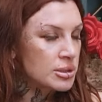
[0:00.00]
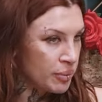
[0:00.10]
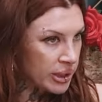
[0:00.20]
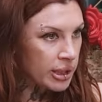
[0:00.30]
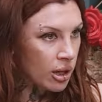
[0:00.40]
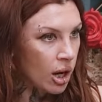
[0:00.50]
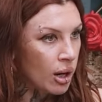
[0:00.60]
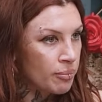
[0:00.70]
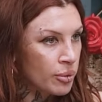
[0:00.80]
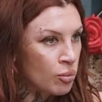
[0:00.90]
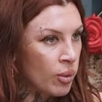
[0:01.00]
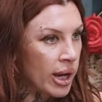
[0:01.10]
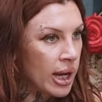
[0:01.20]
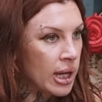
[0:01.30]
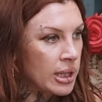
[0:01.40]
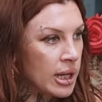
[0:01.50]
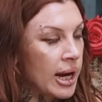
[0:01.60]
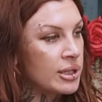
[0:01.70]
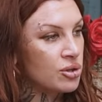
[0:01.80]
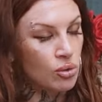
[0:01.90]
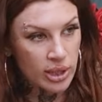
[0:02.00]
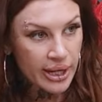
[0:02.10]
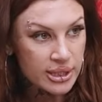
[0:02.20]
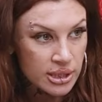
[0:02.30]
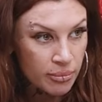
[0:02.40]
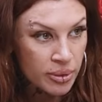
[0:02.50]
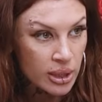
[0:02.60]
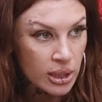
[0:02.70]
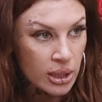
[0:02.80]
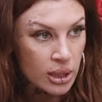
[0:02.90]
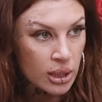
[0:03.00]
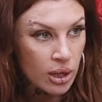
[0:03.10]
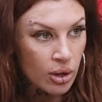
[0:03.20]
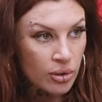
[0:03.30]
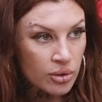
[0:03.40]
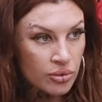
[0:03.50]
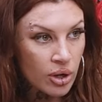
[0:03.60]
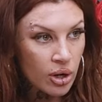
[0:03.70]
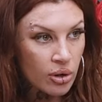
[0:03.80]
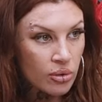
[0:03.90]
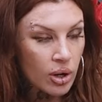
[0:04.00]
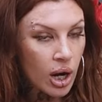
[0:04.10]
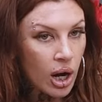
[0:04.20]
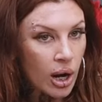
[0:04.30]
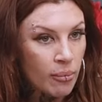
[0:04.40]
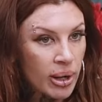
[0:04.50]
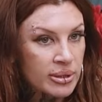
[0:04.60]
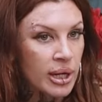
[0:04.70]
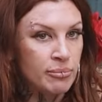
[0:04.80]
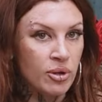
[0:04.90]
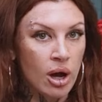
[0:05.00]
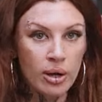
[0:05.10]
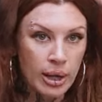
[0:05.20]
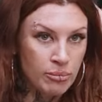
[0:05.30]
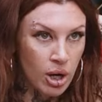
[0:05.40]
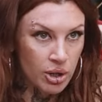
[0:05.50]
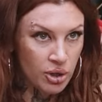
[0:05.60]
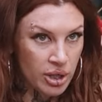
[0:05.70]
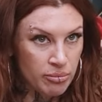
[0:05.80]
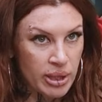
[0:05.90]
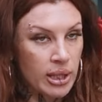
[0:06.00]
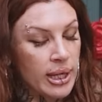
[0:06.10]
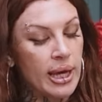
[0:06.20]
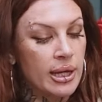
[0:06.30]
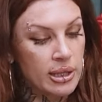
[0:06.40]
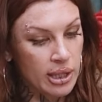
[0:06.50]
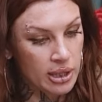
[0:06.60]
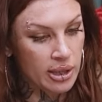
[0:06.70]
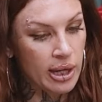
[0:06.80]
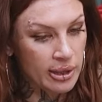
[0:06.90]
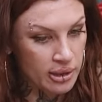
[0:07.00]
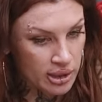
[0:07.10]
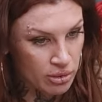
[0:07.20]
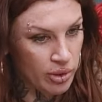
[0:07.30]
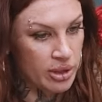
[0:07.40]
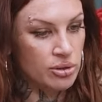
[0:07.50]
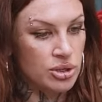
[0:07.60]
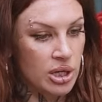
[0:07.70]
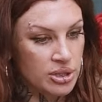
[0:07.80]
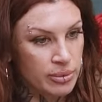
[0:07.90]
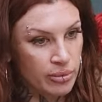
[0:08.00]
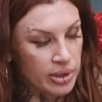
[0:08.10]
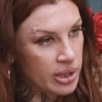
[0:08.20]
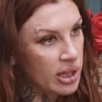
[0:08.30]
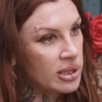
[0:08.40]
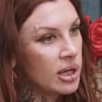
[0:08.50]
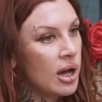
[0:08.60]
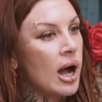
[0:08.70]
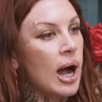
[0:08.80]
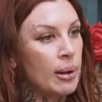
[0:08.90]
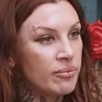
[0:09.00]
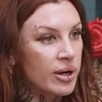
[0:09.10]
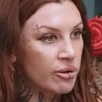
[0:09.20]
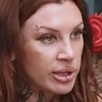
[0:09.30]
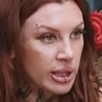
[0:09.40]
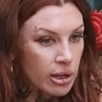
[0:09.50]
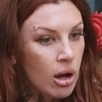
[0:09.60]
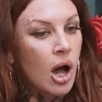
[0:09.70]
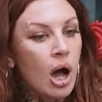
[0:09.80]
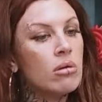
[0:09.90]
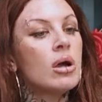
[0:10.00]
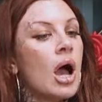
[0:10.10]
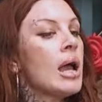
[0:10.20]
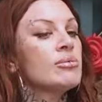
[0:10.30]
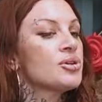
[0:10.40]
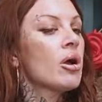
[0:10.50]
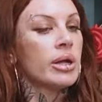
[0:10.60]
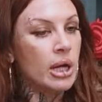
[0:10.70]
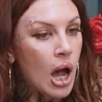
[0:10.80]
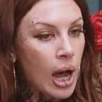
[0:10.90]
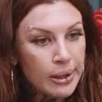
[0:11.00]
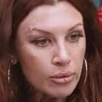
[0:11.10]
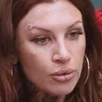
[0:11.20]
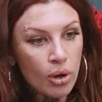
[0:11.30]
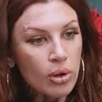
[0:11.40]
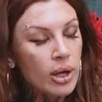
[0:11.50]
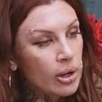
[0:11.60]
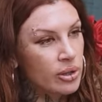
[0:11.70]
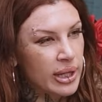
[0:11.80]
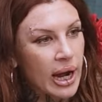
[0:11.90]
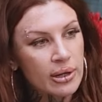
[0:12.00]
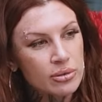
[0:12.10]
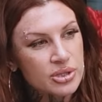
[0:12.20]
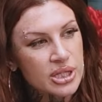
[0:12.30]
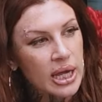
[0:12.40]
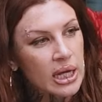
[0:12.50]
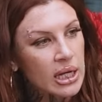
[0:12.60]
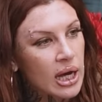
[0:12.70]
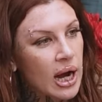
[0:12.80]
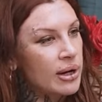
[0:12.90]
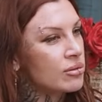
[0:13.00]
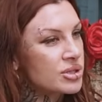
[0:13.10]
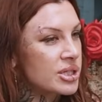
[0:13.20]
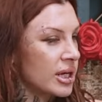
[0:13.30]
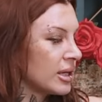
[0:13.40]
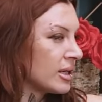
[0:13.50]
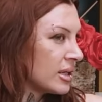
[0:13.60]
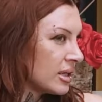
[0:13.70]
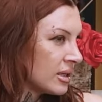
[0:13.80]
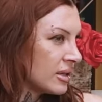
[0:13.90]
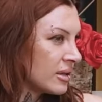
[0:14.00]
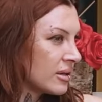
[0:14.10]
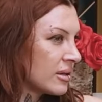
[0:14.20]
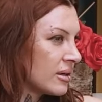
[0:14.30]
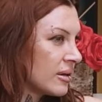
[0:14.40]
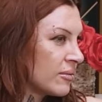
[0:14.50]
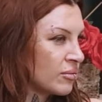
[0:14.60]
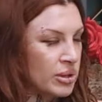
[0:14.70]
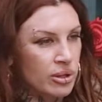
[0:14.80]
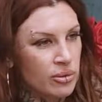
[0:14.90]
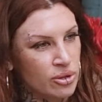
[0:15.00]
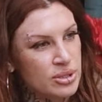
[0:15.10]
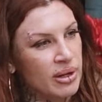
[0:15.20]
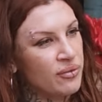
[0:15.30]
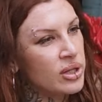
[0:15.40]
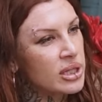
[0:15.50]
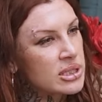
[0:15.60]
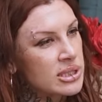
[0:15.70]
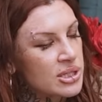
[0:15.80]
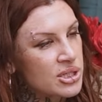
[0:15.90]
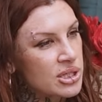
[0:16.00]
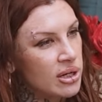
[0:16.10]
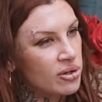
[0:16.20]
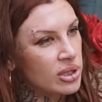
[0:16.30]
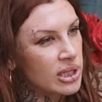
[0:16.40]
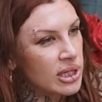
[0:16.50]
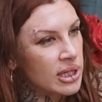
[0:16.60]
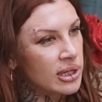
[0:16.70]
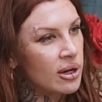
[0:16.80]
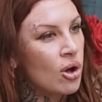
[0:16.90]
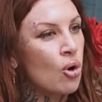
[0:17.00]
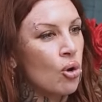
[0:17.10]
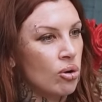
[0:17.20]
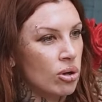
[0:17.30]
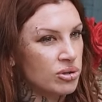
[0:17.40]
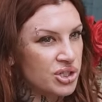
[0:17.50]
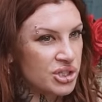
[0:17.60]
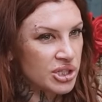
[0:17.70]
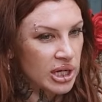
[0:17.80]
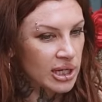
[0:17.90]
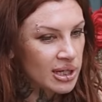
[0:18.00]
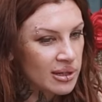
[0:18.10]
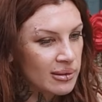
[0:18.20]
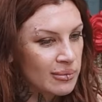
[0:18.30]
speaking up when I don't like something, you know, I'm not good at being like, hey, I didn't like that. I didn't like the way that you talked to me right then. I'm very like, oh, I'm sorry. I don't know. Or like, I don't say if something hurts my feelings necessarily, or I'll just like,